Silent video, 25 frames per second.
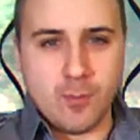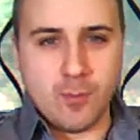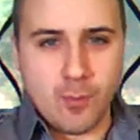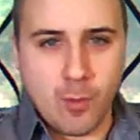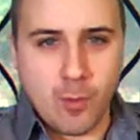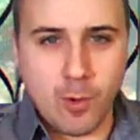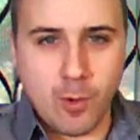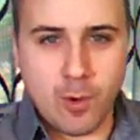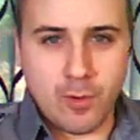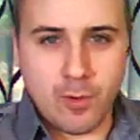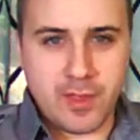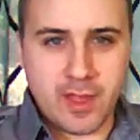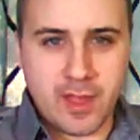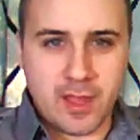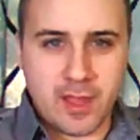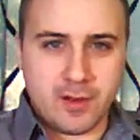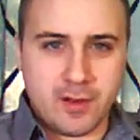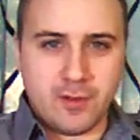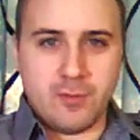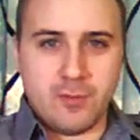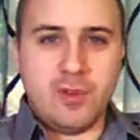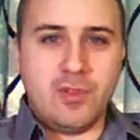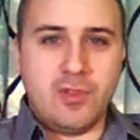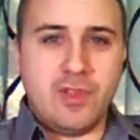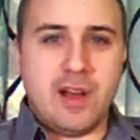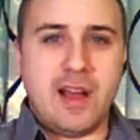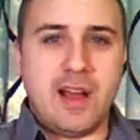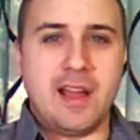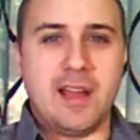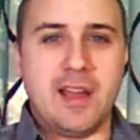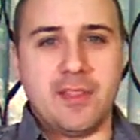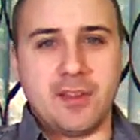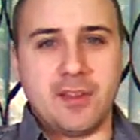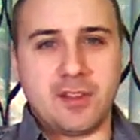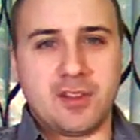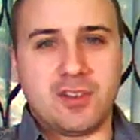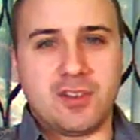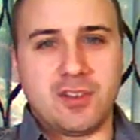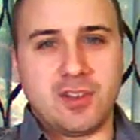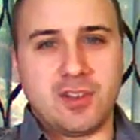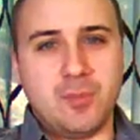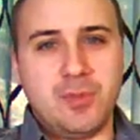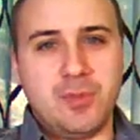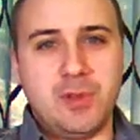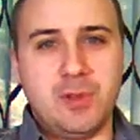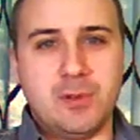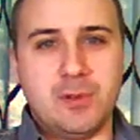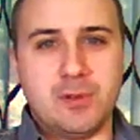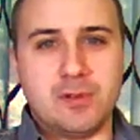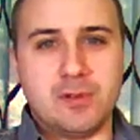more than rely on the
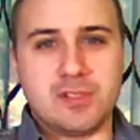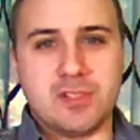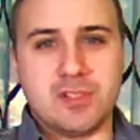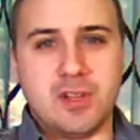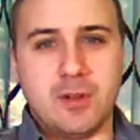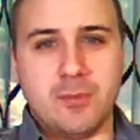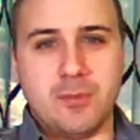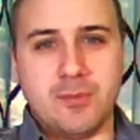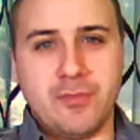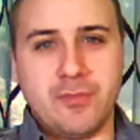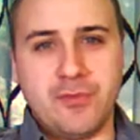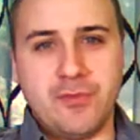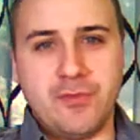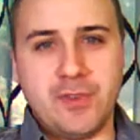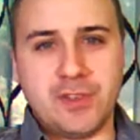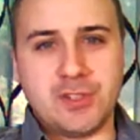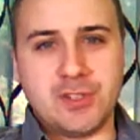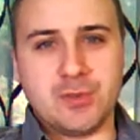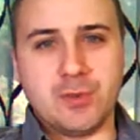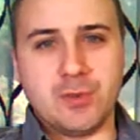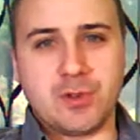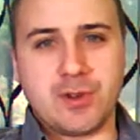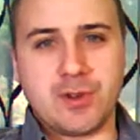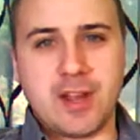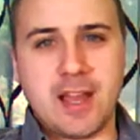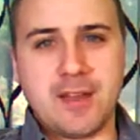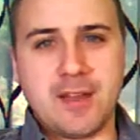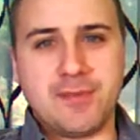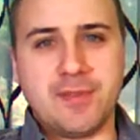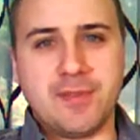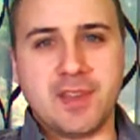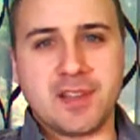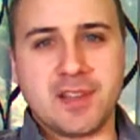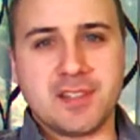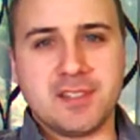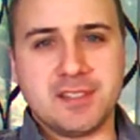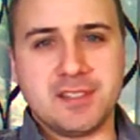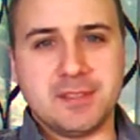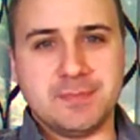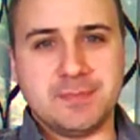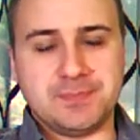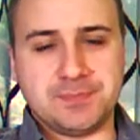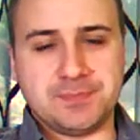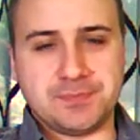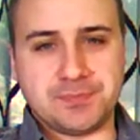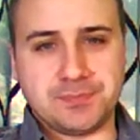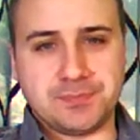computer's visual graphics.